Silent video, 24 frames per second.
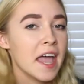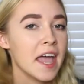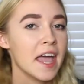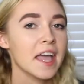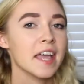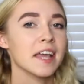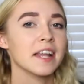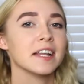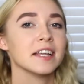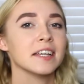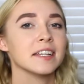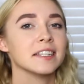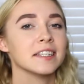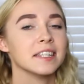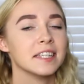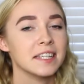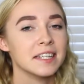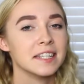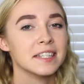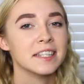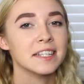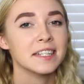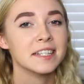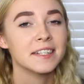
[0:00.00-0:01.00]
and it's
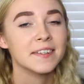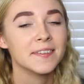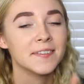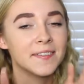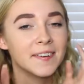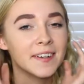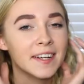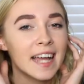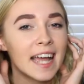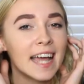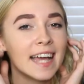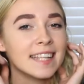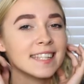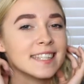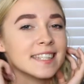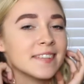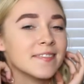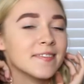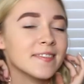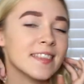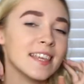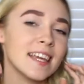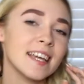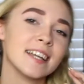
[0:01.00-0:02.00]
easy to forget
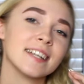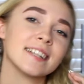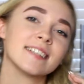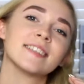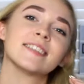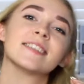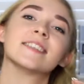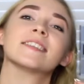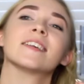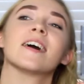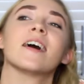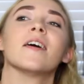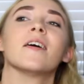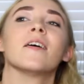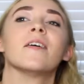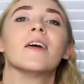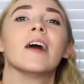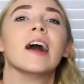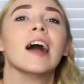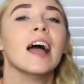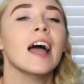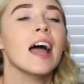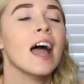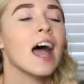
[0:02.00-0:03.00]
some things. So